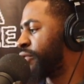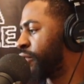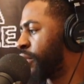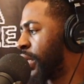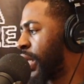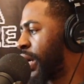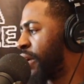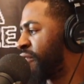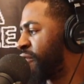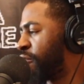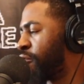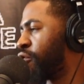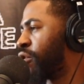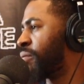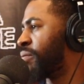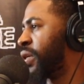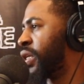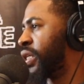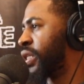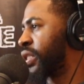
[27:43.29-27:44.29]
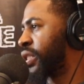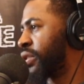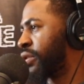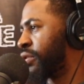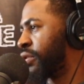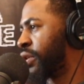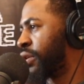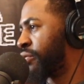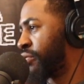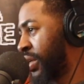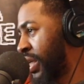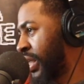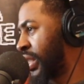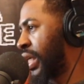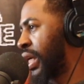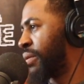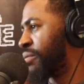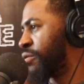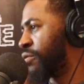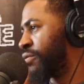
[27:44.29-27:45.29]
for like 4 months. You know, when I
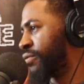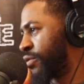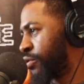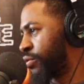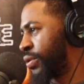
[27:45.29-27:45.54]
said I moved in